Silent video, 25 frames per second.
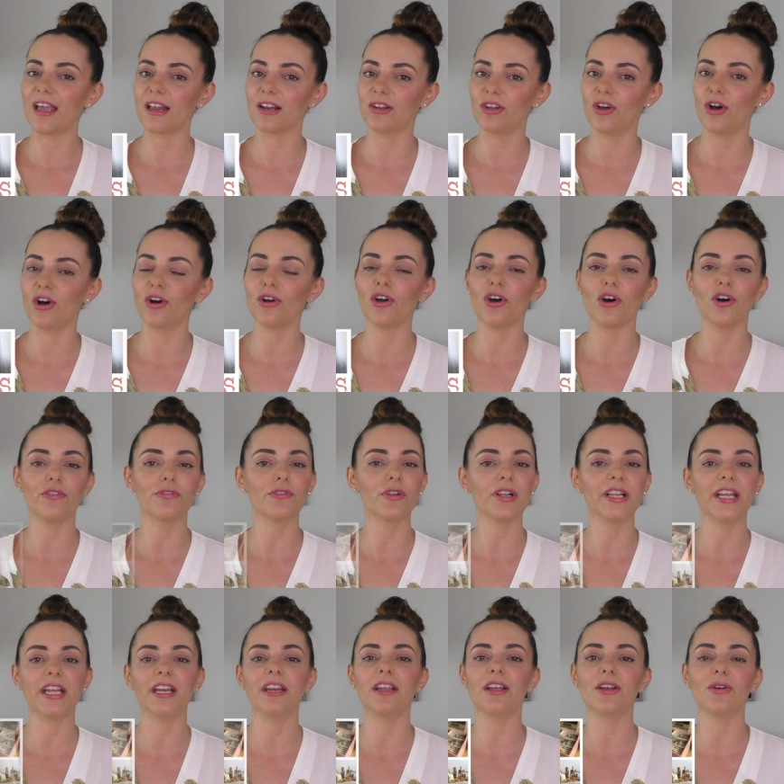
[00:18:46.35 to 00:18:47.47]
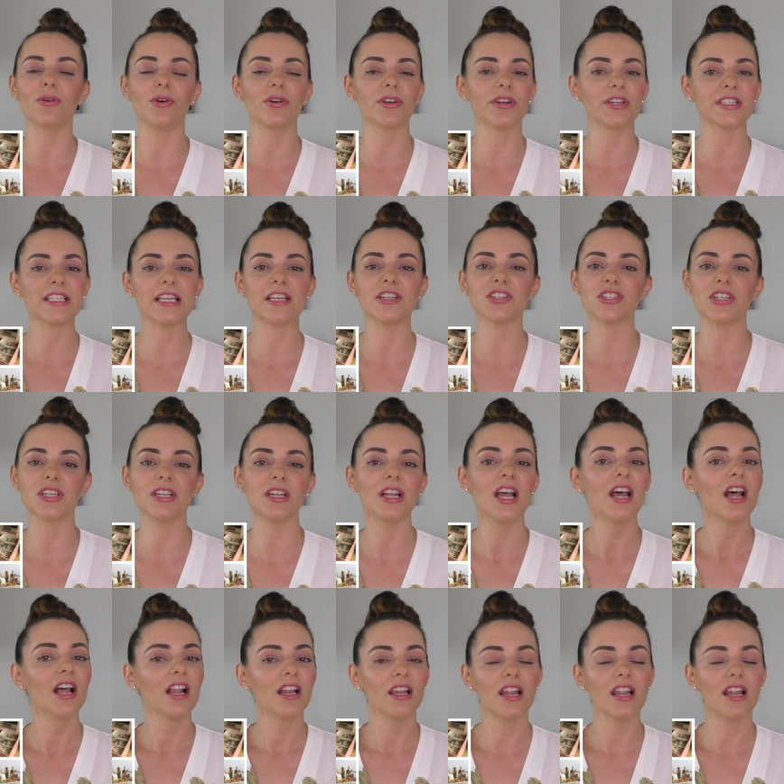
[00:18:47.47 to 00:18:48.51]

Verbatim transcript: catalogue of cleaning, organisation,